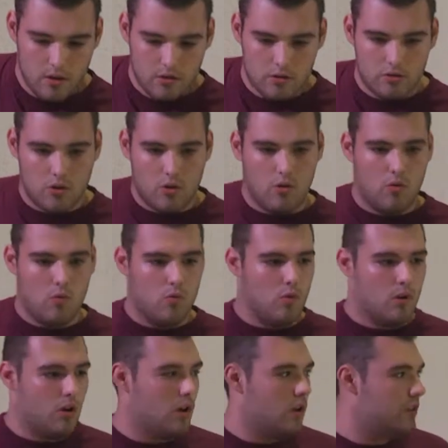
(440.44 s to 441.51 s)
So
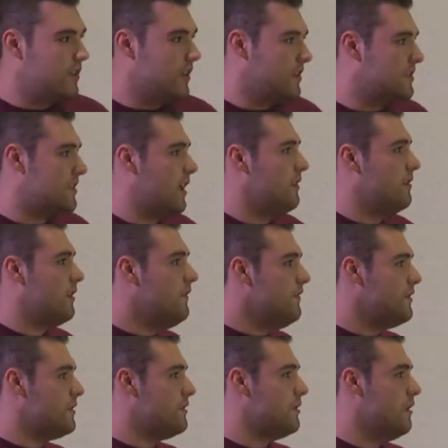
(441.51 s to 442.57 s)
the
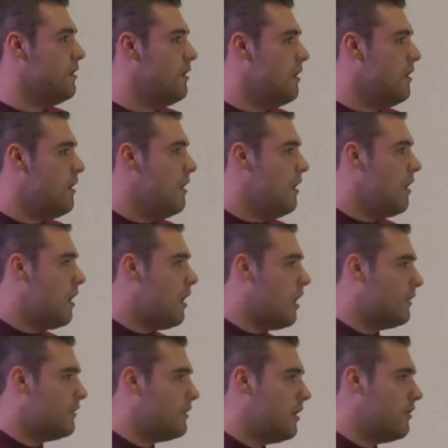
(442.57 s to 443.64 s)
incentives.
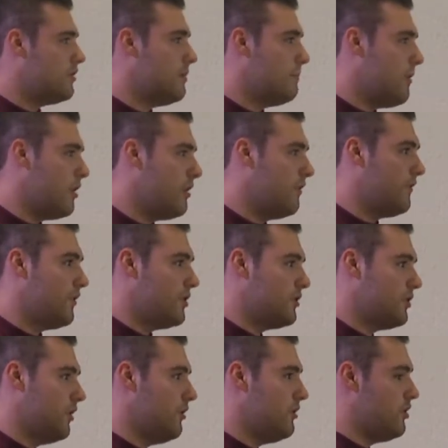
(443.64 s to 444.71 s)
There's a body of
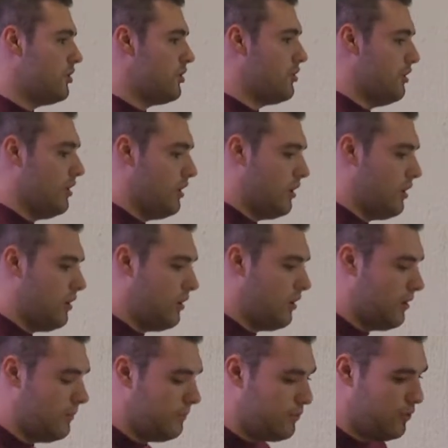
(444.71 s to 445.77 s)
research
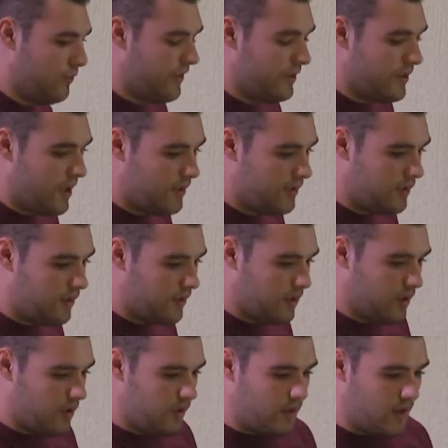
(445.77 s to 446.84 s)
proving that
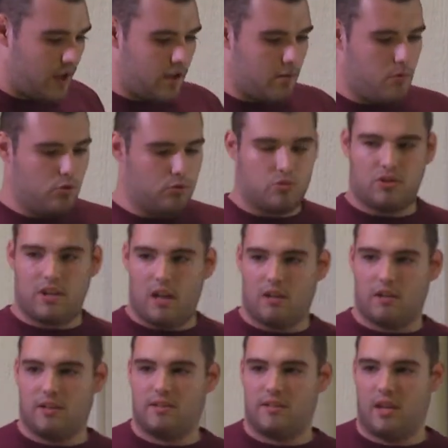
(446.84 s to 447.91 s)
Nakamoto-style
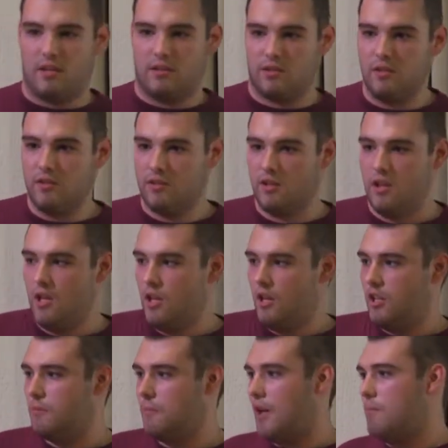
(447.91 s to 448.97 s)
consensus,
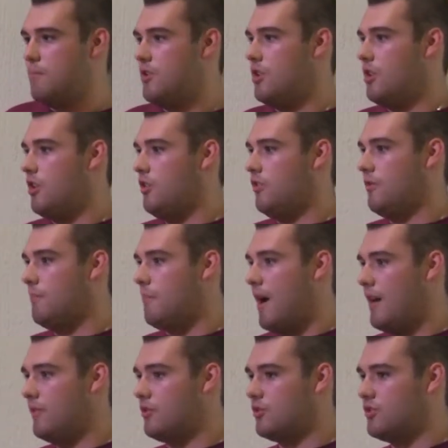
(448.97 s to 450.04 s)
it might be in
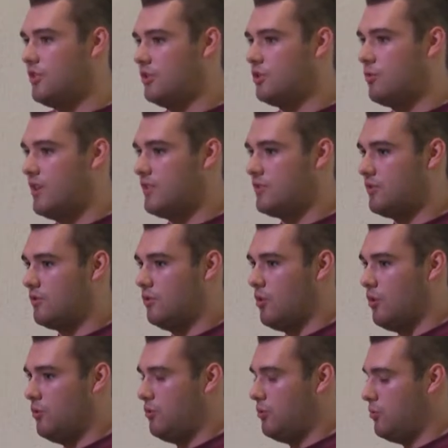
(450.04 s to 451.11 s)
miners' interest
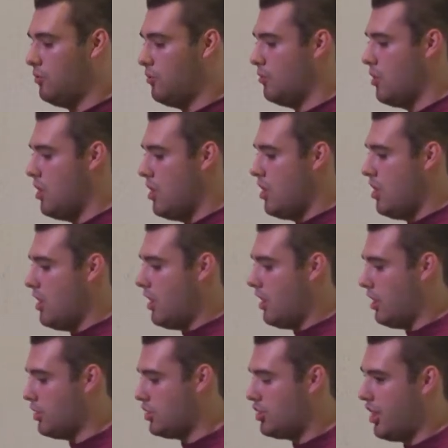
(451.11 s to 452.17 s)
not to
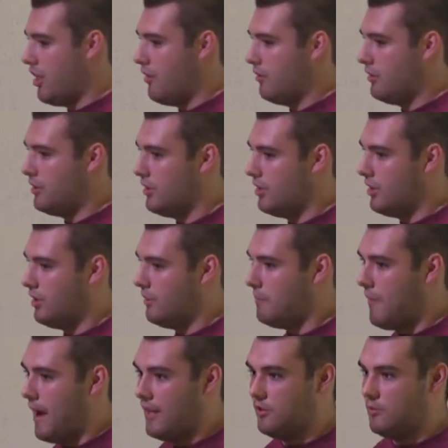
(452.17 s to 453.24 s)
share the
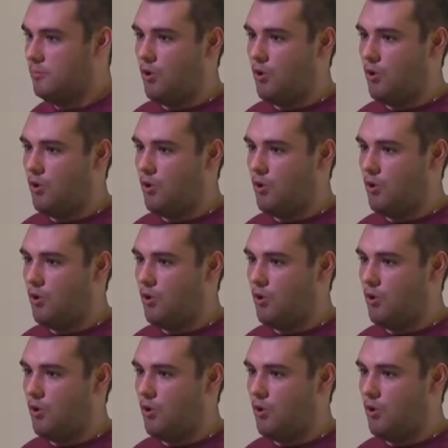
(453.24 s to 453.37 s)
mined